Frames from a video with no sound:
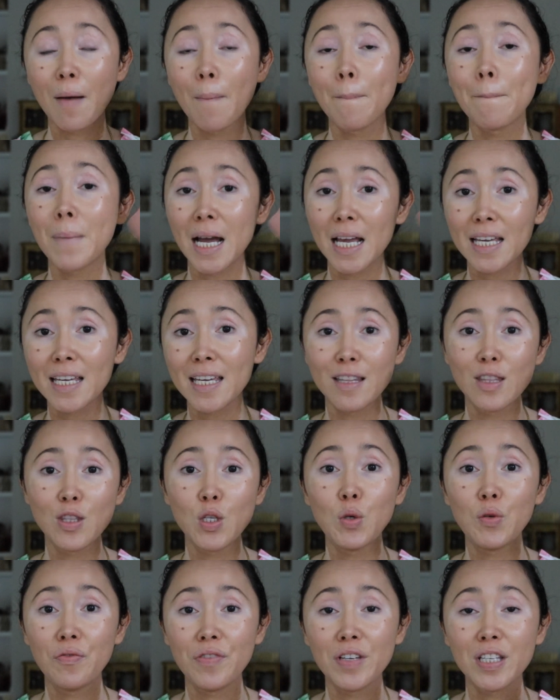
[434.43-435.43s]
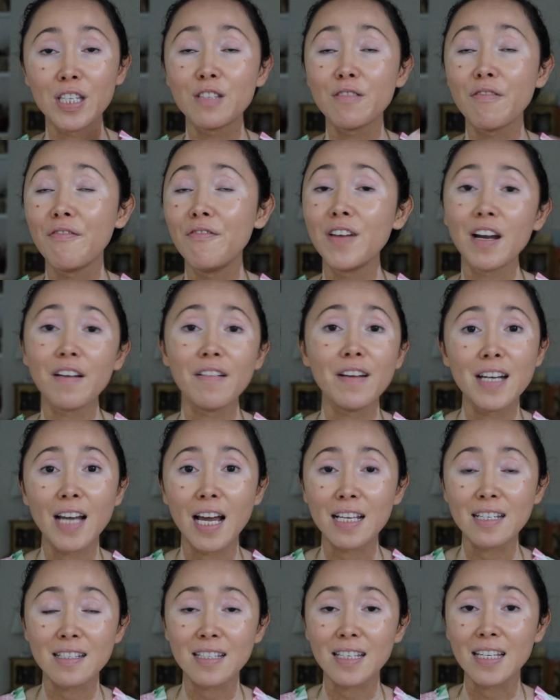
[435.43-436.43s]
my Kindle fits very
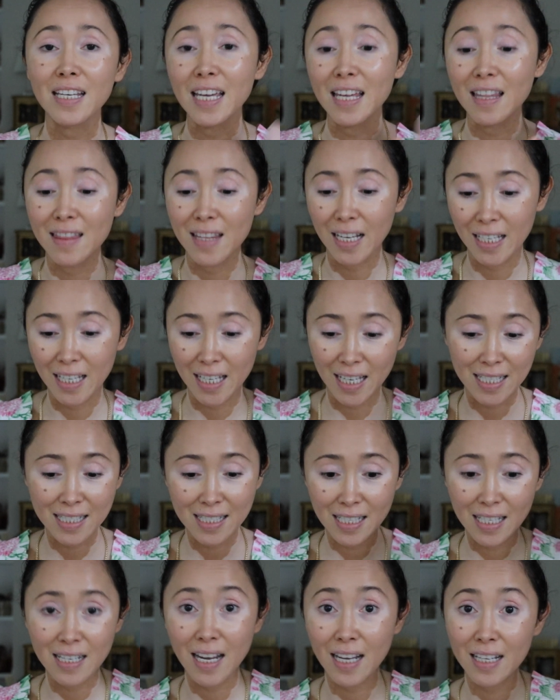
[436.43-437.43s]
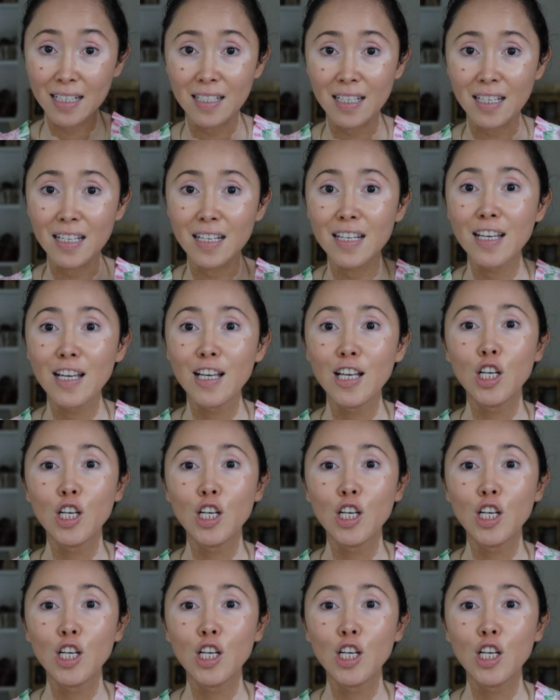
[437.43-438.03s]
nicely in the Cassie 19.